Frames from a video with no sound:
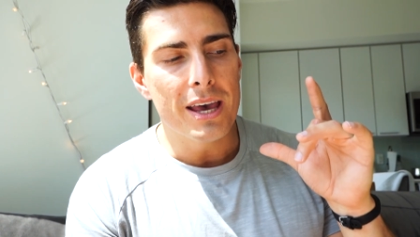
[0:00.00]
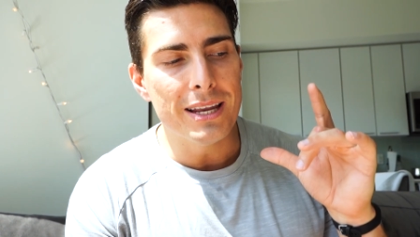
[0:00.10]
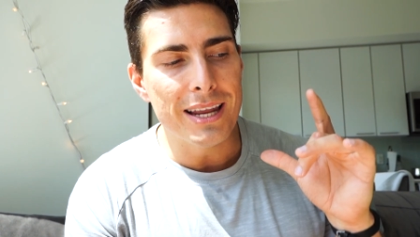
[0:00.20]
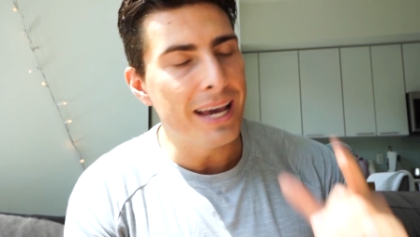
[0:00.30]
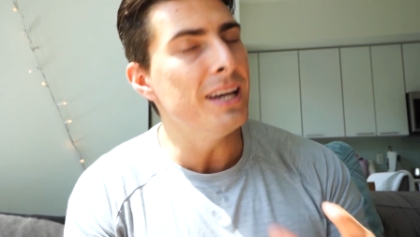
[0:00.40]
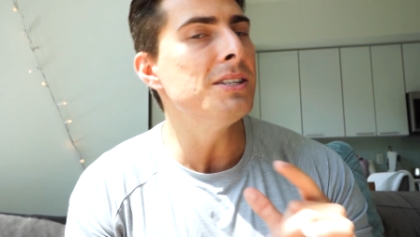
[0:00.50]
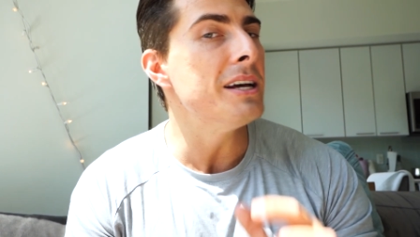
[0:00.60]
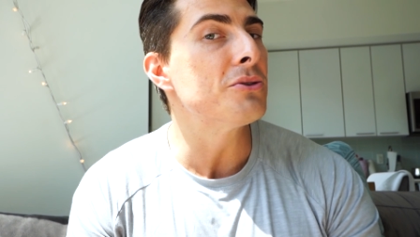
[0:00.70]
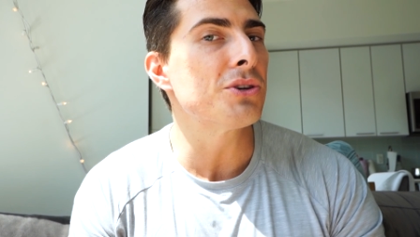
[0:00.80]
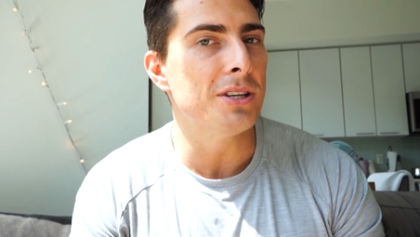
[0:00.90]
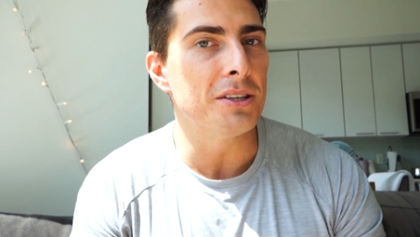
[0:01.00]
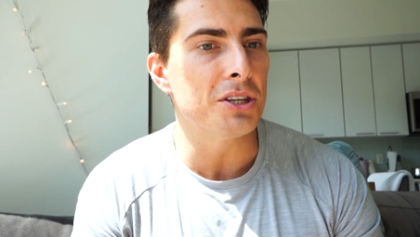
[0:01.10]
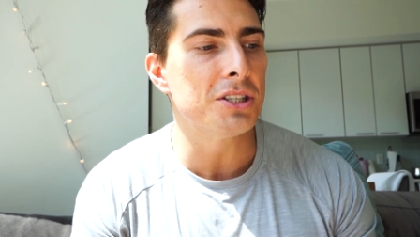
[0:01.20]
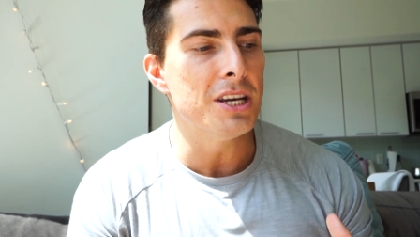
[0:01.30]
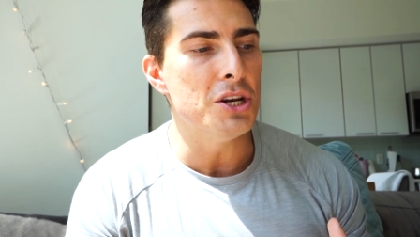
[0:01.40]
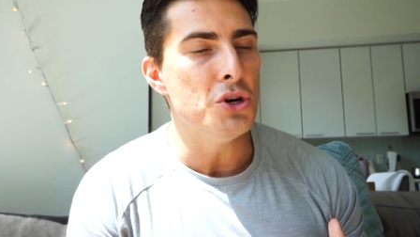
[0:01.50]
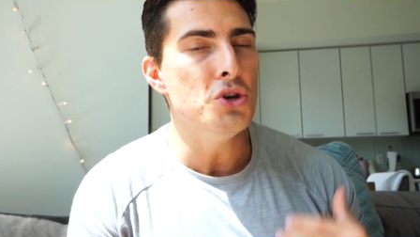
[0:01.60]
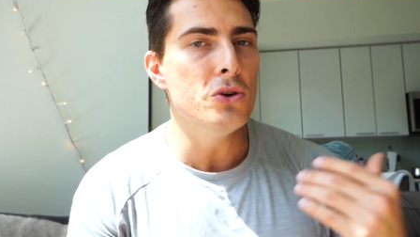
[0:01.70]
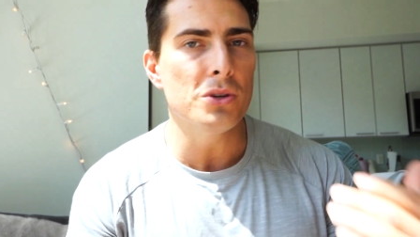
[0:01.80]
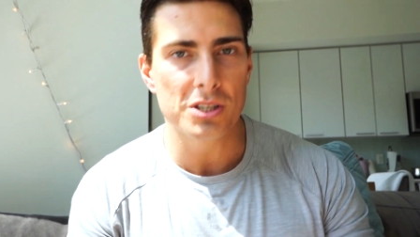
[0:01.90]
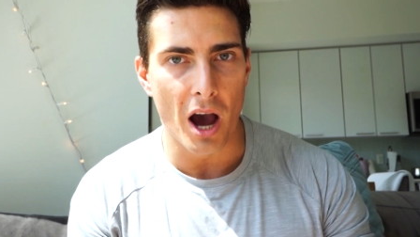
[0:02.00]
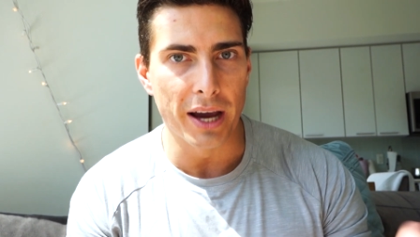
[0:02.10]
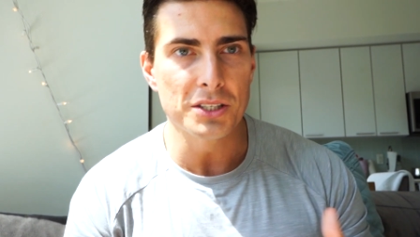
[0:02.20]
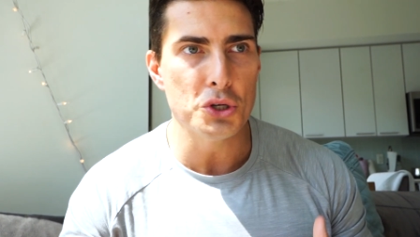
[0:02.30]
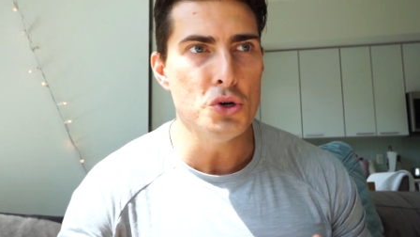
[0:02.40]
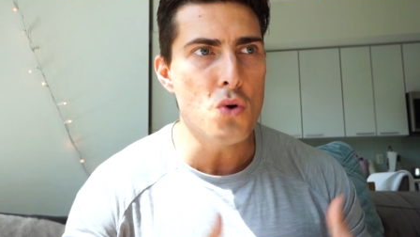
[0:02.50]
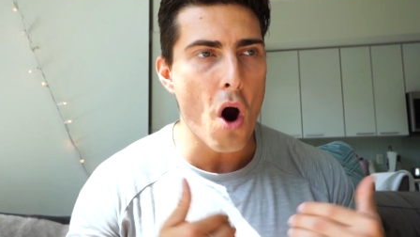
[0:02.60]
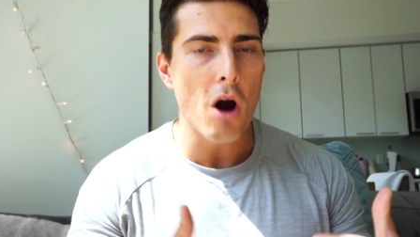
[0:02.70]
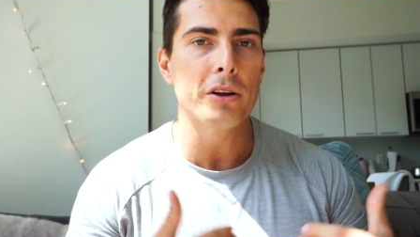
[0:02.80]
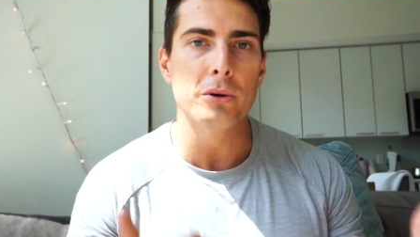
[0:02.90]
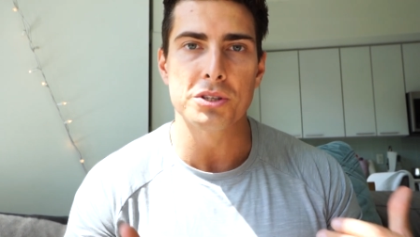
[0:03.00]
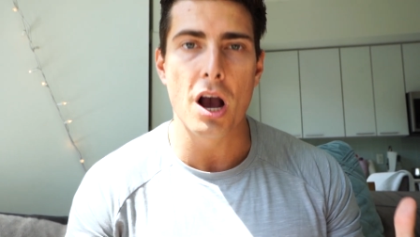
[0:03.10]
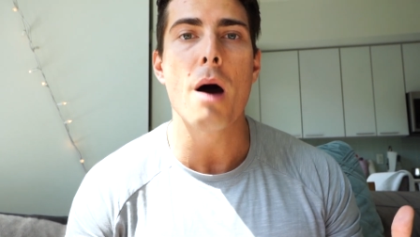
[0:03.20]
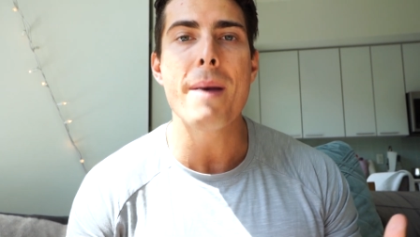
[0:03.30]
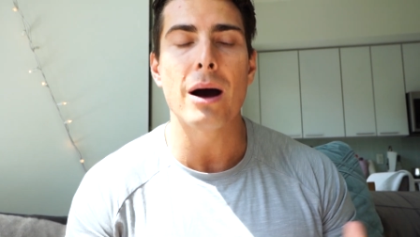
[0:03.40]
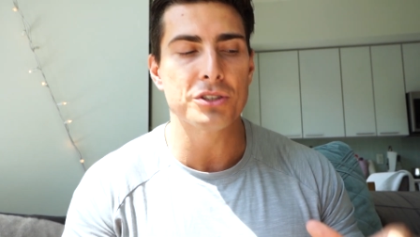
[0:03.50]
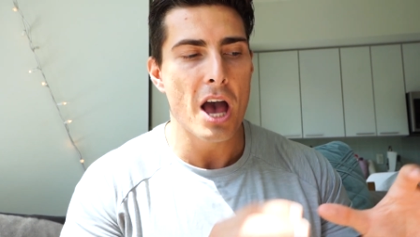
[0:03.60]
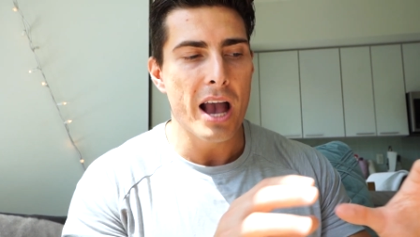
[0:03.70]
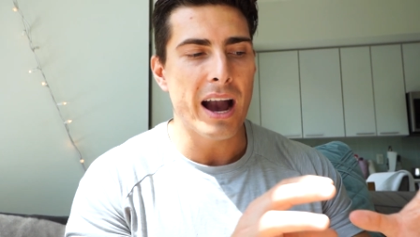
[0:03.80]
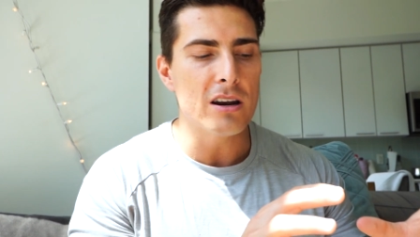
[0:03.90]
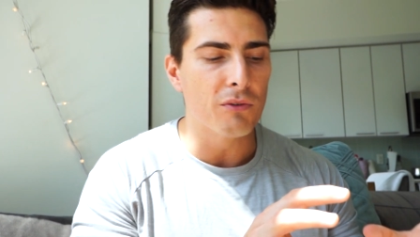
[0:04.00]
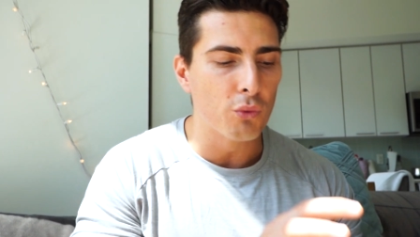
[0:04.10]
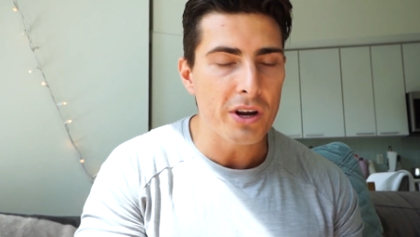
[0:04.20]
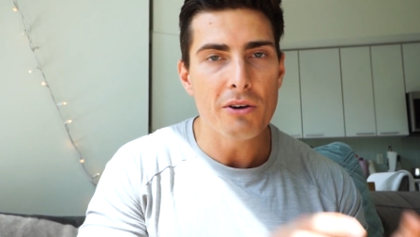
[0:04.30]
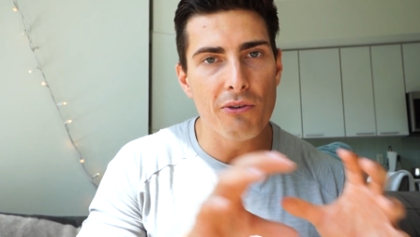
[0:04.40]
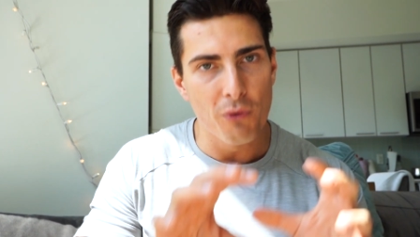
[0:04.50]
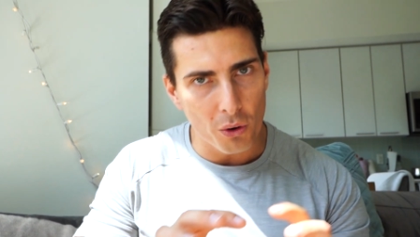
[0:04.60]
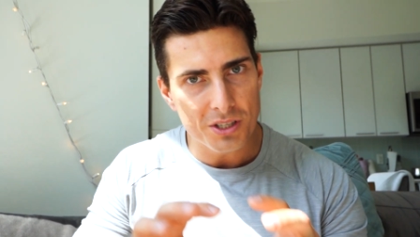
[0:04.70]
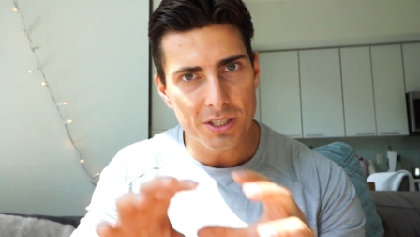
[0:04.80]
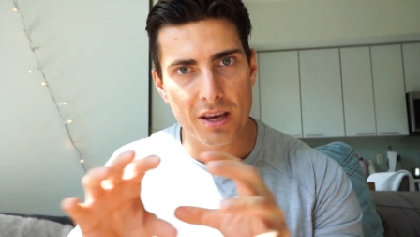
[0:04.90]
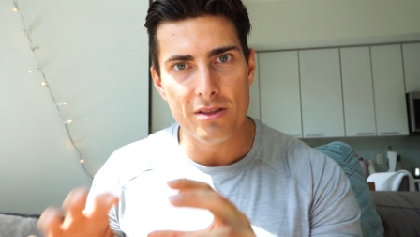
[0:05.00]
it is interesting to see new science, new articles come out kind of reinforcing